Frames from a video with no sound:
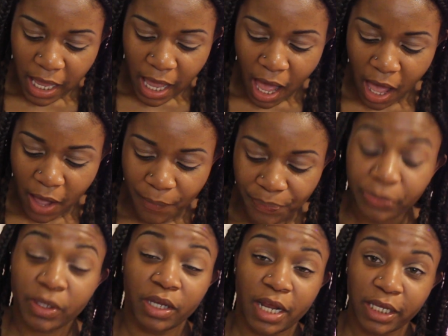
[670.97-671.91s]

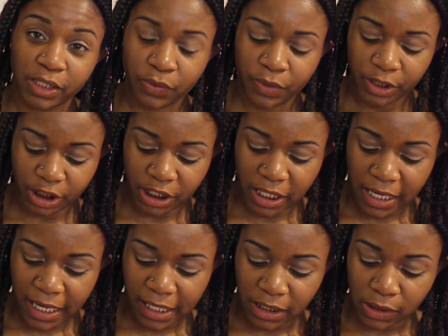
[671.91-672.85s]
The next question
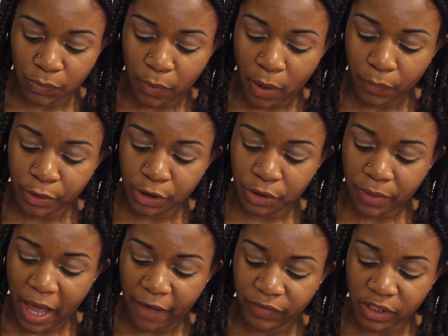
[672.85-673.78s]
is, what would you
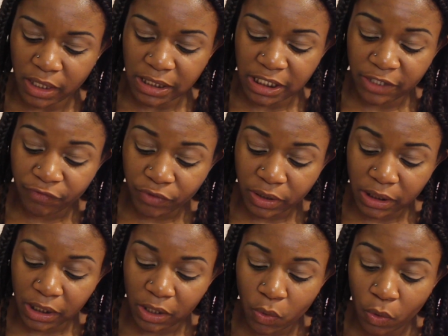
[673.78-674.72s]
have done
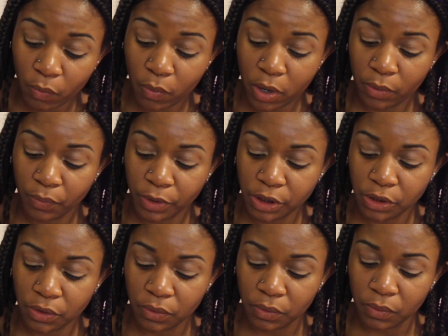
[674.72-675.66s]
differently, or what would
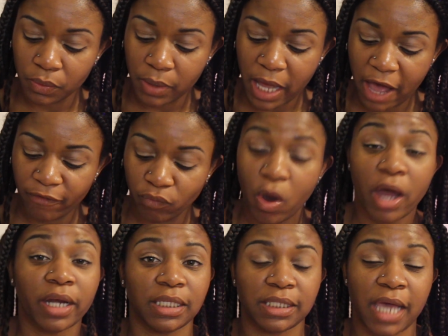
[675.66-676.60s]
you have
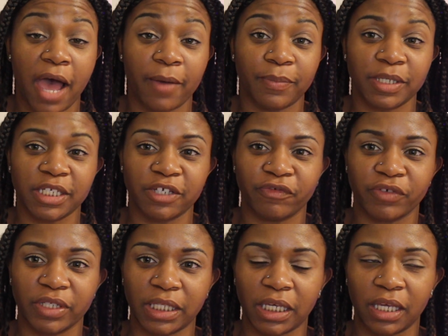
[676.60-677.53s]
wanted to happen
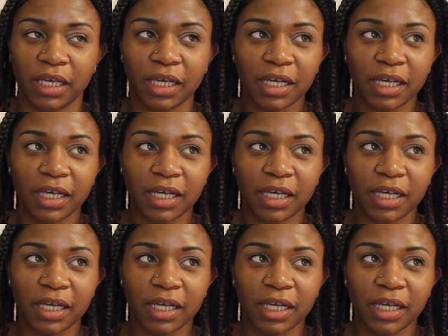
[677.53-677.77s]
differently?